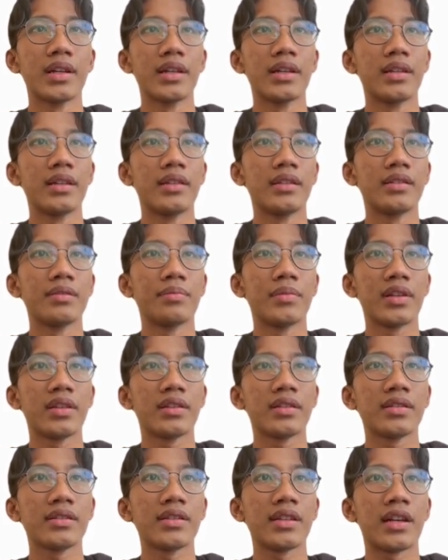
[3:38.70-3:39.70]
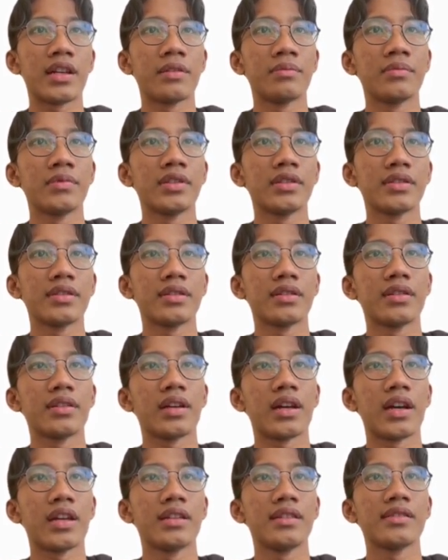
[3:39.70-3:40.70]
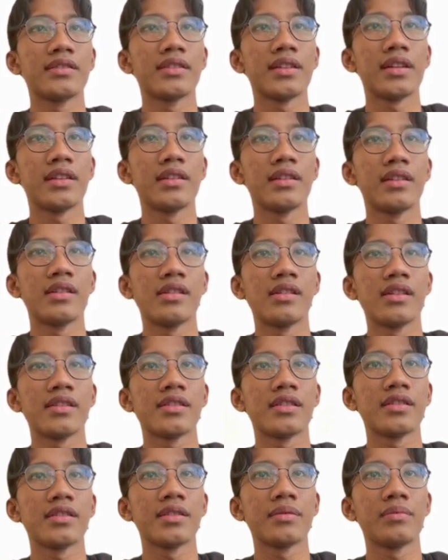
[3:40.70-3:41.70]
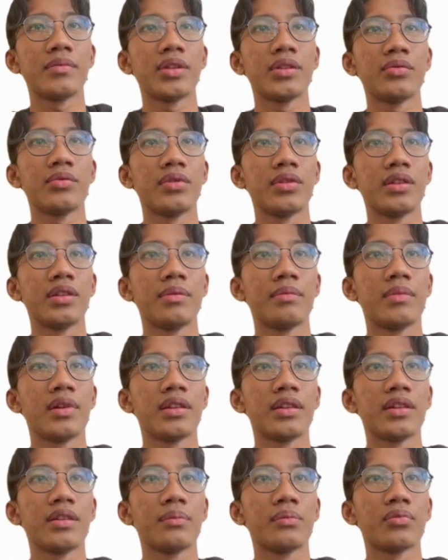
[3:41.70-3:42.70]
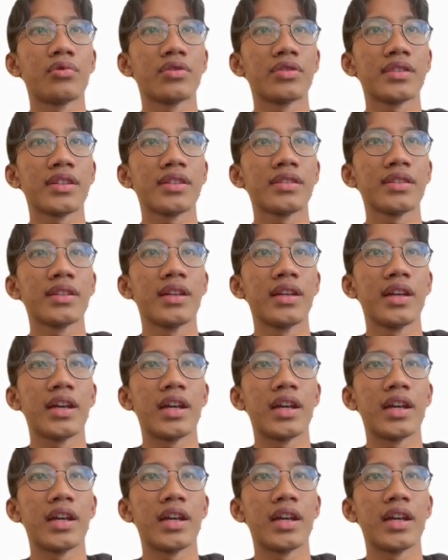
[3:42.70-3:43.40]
These methods help us understand the relationship between the melting process